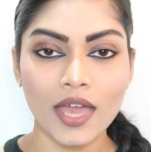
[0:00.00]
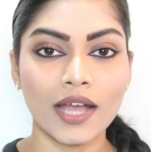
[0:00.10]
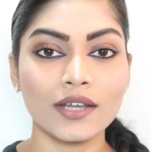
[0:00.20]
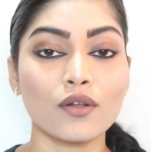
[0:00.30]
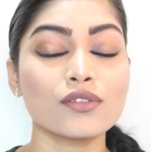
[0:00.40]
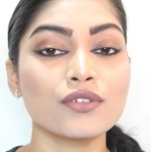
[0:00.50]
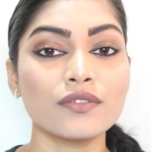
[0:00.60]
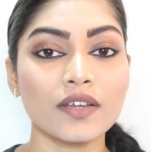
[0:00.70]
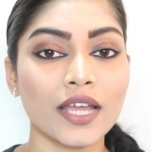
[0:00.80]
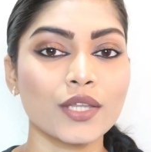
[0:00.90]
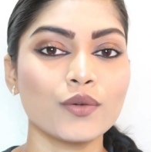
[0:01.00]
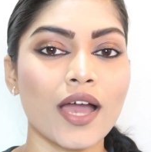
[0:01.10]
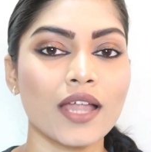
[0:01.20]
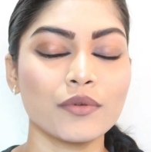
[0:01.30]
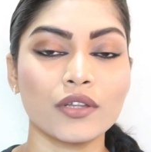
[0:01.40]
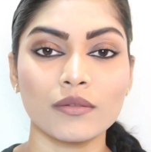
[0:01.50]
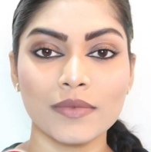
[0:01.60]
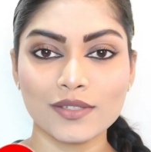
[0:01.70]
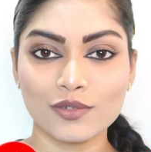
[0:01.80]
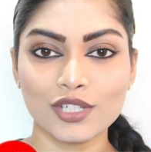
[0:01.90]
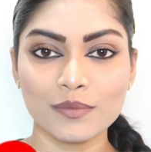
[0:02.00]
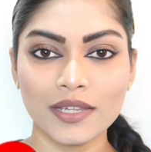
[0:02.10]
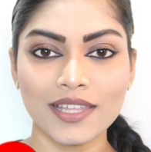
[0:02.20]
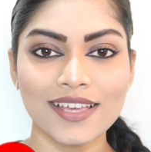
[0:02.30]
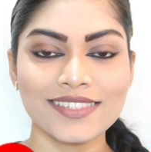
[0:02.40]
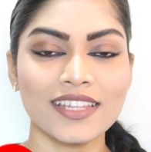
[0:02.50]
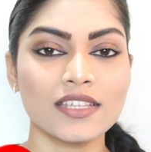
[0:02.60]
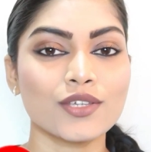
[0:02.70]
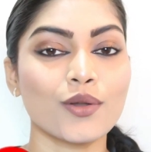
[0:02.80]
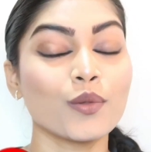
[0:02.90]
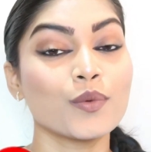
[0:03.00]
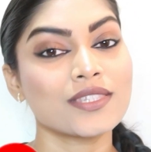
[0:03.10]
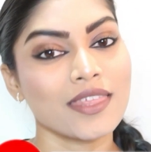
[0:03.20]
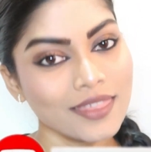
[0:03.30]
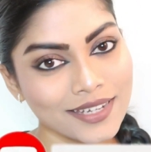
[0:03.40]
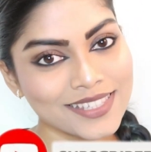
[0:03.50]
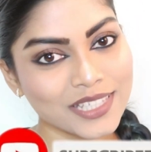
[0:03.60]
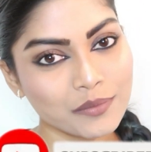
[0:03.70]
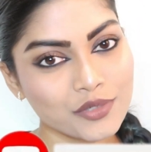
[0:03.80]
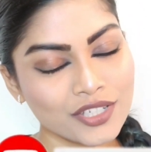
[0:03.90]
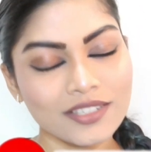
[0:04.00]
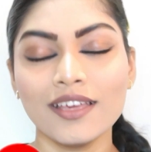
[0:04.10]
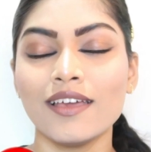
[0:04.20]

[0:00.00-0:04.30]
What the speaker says: And also don't forget to add me on all my social media. The links are always in the description.